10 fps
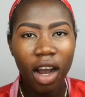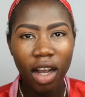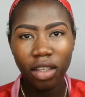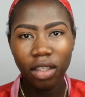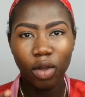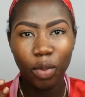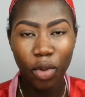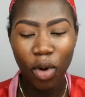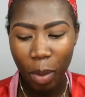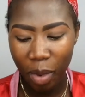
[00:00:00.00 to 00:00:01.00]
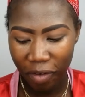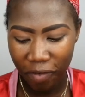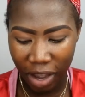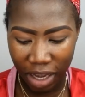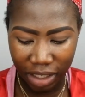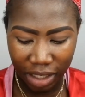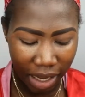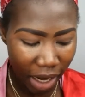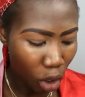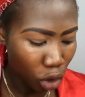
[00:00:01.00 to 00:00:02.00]
I use this to prime my face,
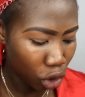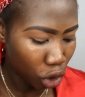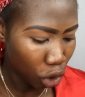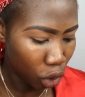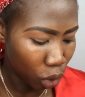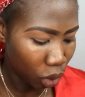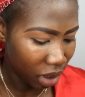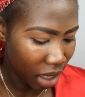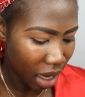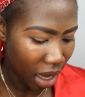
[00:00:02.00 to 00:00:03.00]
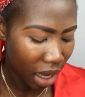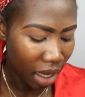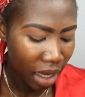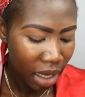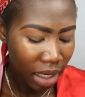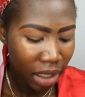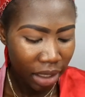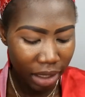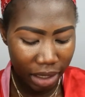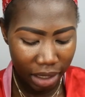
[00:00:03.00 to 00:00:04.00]
and I also use the
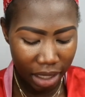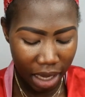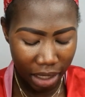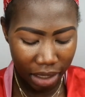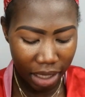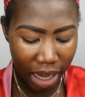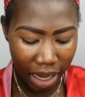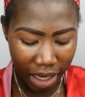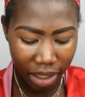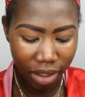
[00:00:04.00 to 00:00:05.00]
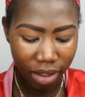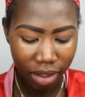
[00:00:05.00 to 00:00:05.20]
Sneak